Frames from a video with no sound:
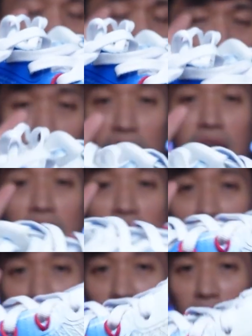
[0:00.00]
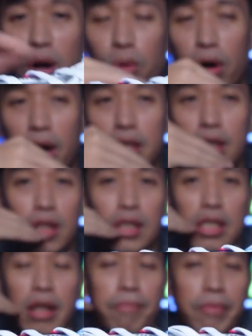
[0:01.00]
the AR1
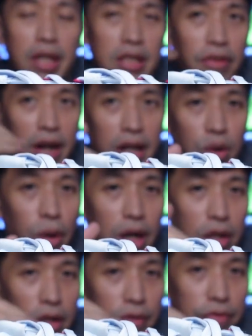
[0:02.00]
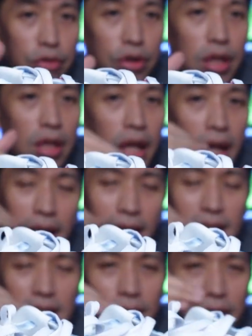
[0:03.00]
because it's very quick on your foot. It
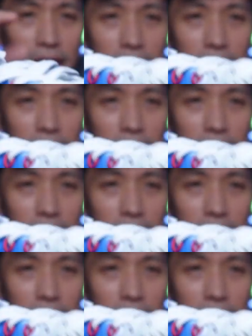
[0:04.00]
has a very